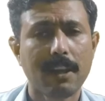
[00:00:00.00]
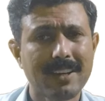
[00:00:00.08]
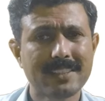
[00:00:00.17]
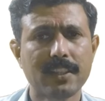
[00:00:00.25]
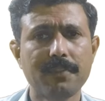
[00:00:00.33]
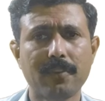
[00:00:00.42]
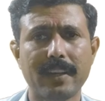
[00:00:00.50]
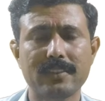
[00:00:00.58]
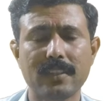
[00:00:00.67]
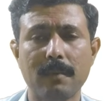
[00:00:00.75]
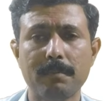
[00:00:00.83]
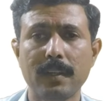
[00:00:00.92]
let's say, for
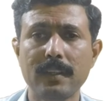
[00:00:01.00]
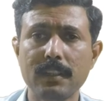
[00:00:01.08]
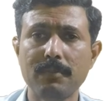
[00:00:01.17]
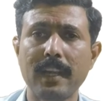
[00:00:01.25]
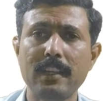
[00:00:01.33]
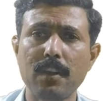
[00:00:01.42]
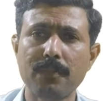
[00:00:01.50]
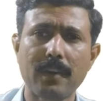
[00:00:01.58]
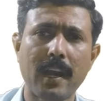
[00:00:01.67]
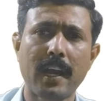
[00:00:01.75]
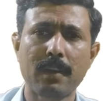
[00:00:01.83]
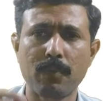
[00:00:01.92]
example, the value of
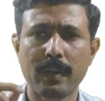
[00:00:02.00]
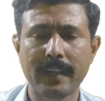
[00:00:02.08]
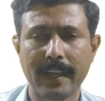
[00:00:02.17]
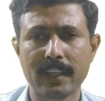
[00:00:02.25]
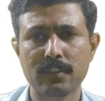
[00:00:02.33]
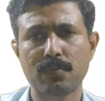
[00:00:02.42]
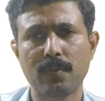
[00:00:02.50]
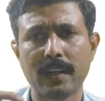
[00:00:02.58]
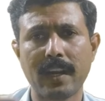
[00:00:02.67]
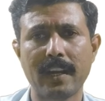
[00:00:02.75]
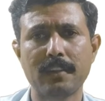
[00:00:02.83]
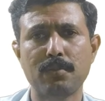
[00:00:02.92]
R one, X one,
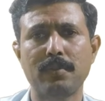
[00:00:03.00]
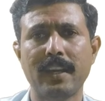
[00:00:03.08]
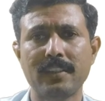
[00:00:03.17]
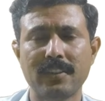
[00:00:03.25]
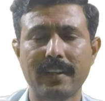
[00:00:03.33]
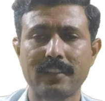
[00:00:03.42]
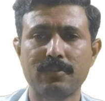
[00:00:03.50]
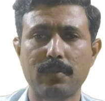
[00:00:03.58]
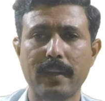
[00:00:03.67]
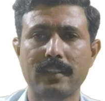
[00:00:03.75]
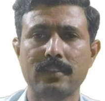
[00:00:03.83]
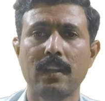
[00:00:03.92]
R two dash and X two
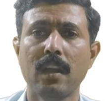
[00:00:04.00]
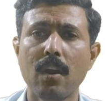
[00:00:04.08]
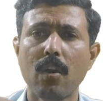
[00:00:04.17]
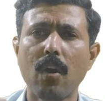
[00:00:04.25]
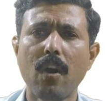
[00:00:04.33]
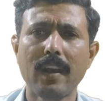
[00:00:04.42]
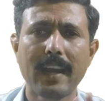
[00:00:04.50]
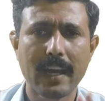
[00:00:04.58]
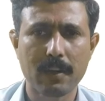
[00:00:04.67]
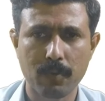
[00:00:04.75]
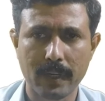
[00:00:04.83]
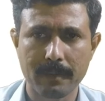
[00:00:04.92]
dash all are
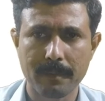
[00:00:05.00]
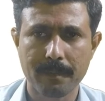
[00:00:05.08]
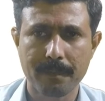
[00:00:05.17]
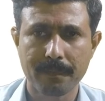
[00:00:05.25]
one,